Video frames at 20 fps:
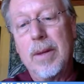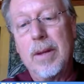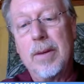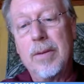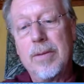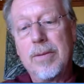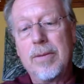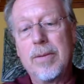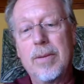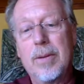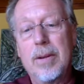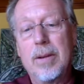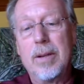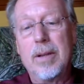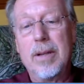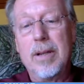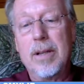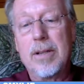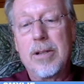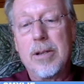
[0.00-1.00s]
if
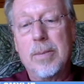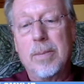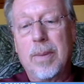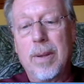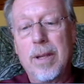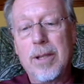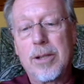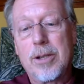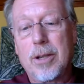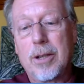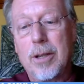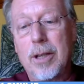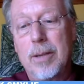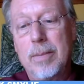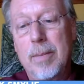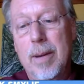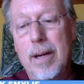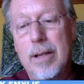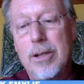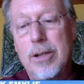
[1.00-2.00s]
it's implicitly
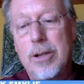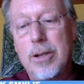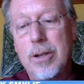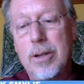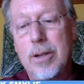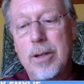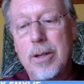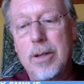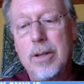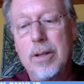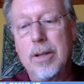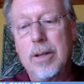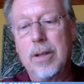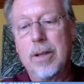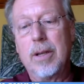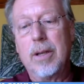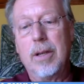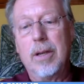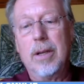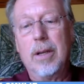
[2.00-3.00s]
mentioned in
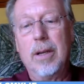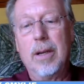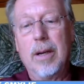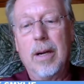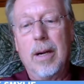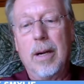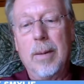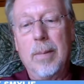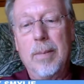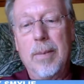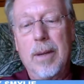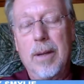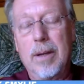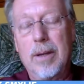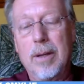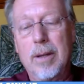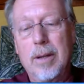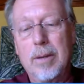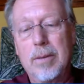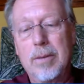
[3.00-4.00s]

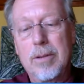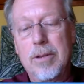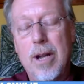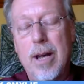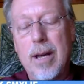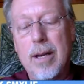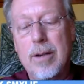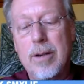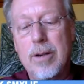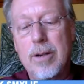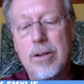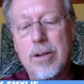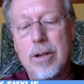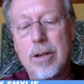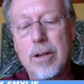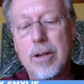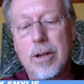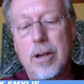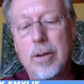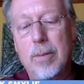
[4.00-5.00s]
the standards and
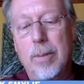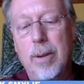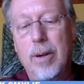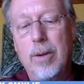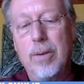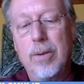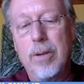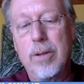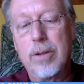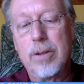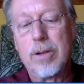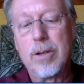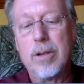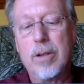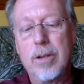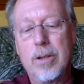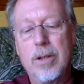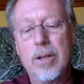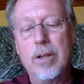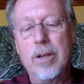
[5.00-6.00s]
in the components
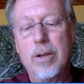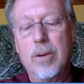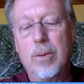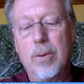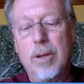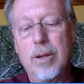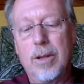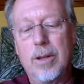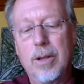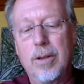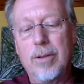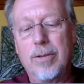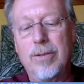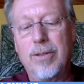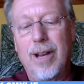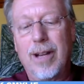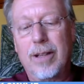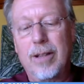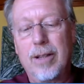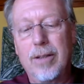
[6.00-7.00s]
that deal with the
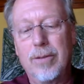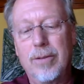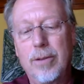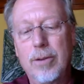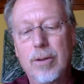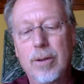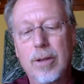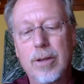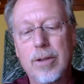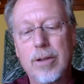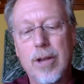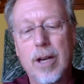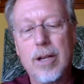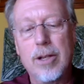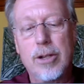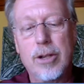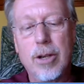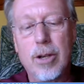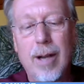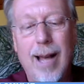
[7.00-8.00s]
effective
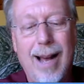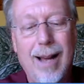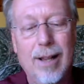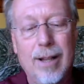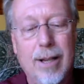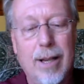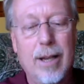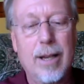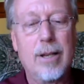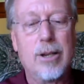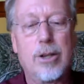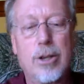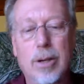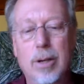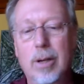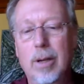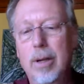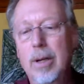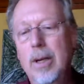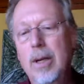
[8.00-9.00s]
utilization, allocation,
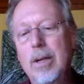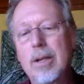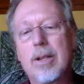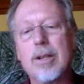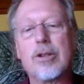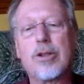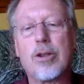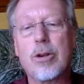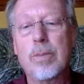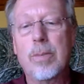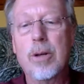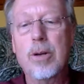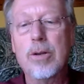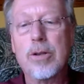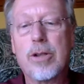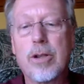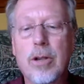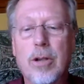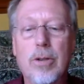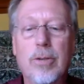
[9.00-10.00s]

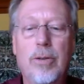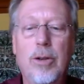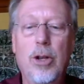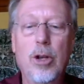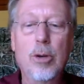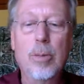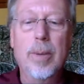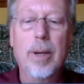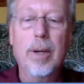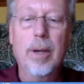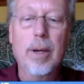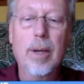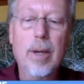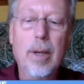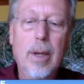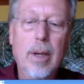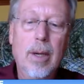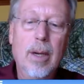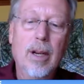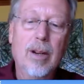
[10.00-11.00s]
distribution of human,
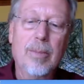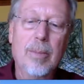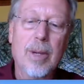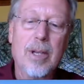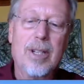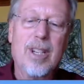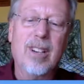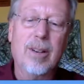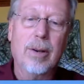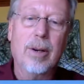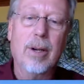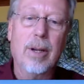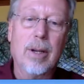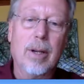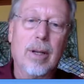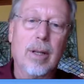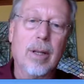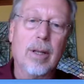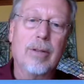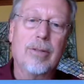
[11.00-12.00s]
of
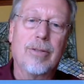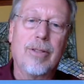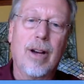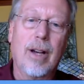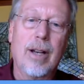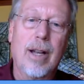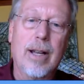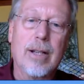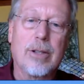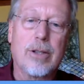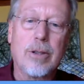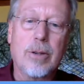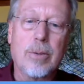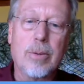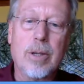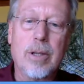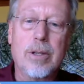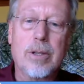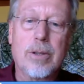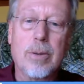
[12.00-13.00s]
material, of financial
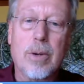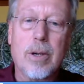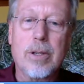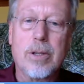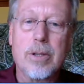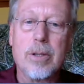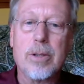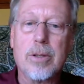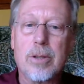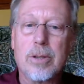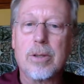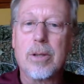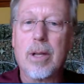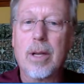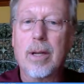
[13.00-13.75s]
resources.